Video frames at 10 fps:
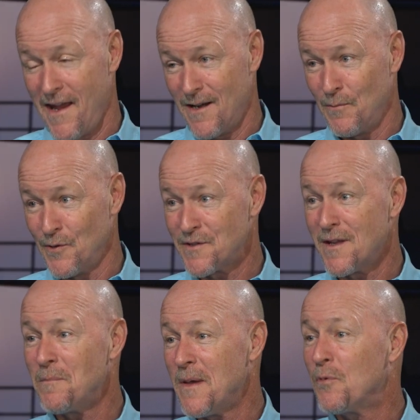animals
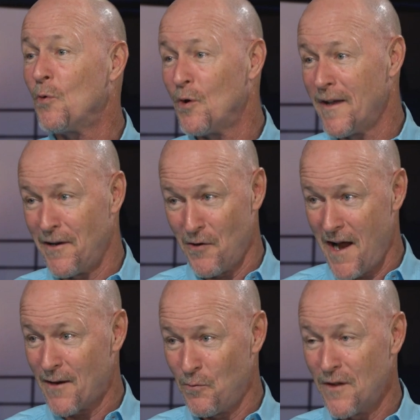that people will
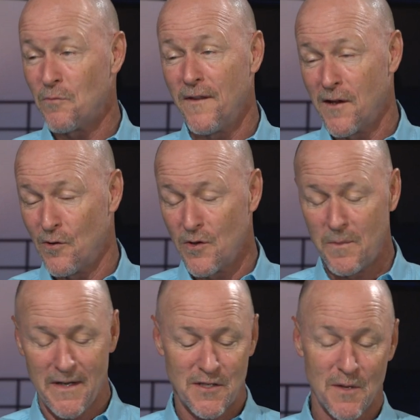interact with when they go to the beach.